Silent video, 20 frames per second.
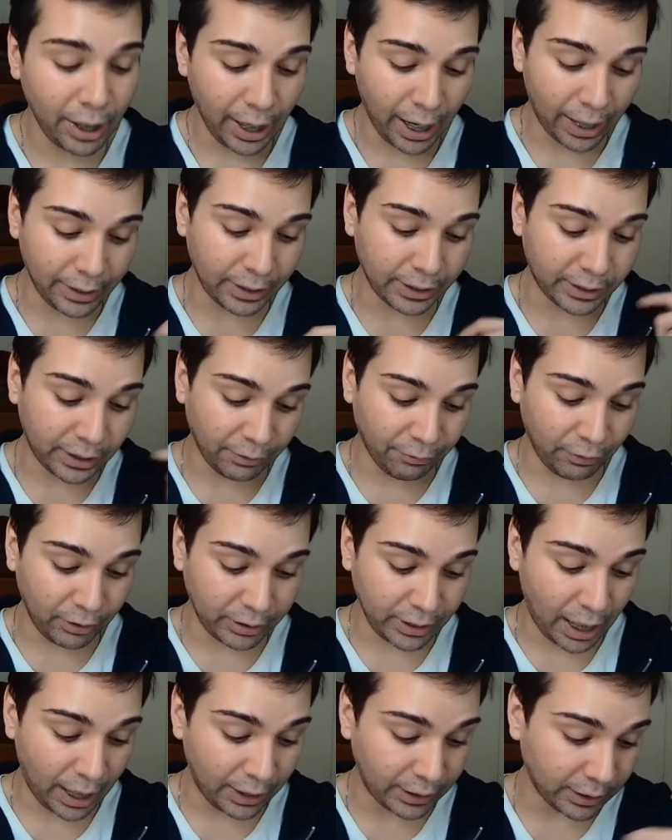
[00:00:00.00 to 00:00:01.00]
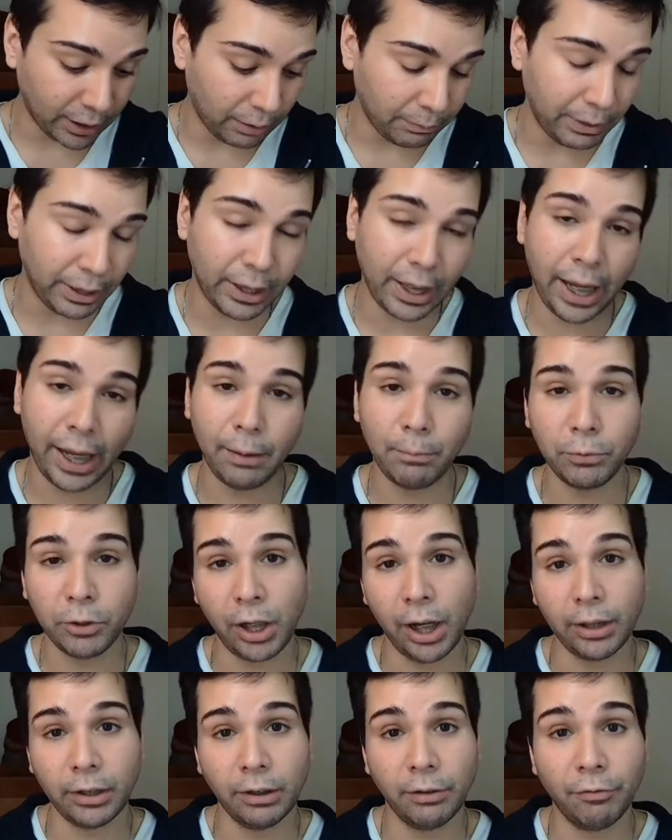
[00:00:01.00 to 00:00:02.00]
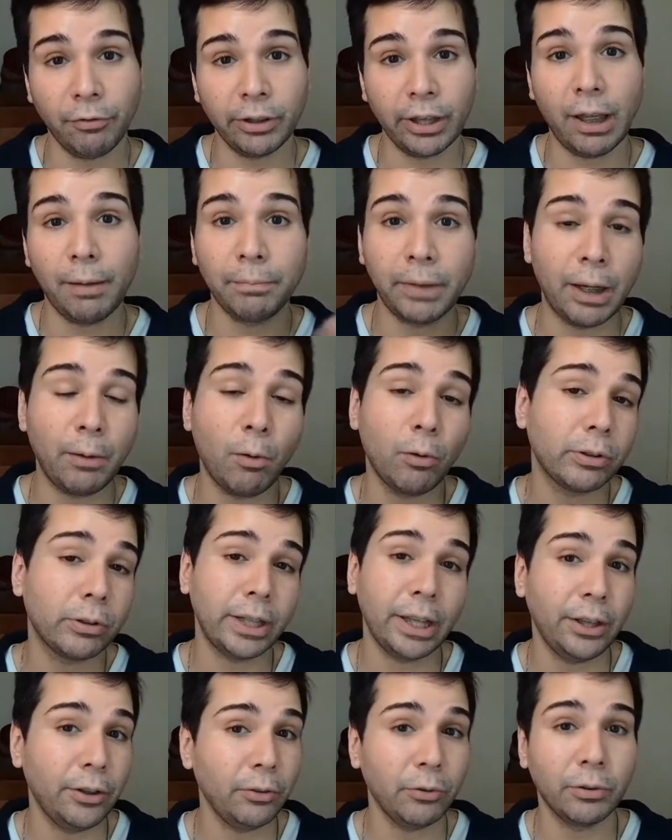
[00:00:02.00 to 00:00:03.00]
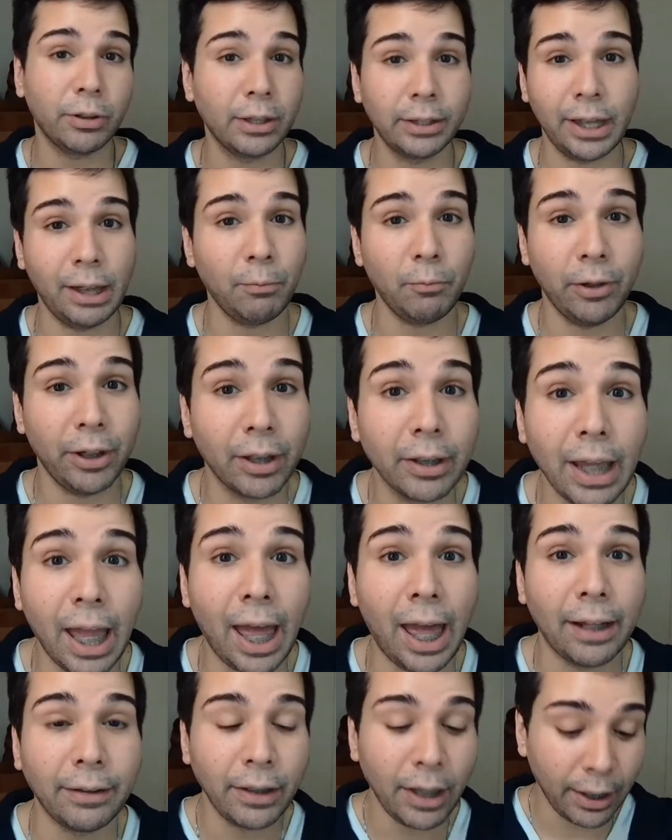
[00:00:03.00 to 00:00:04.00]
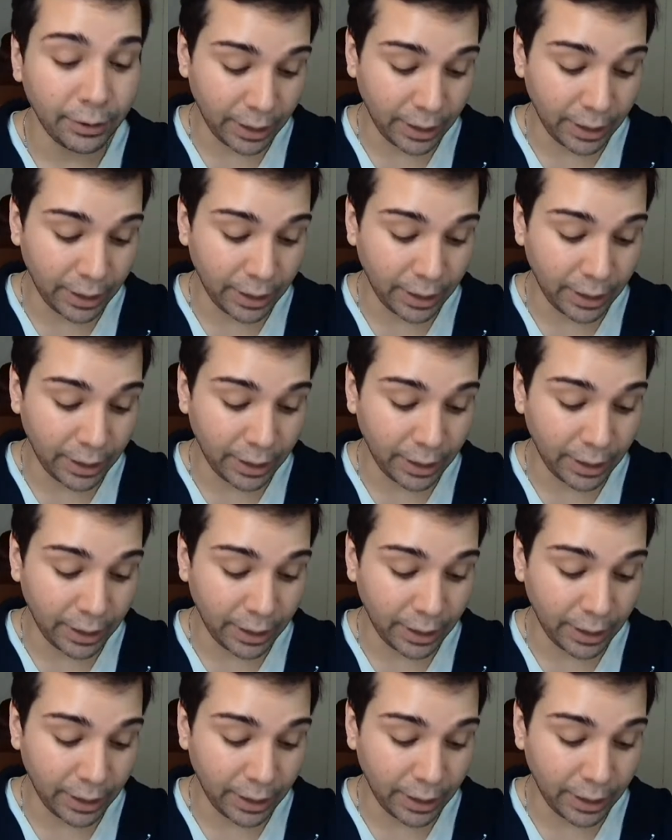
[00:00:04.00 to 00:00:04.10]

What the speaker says: And this different side is going to be game changing for them. They won't see you the same way again.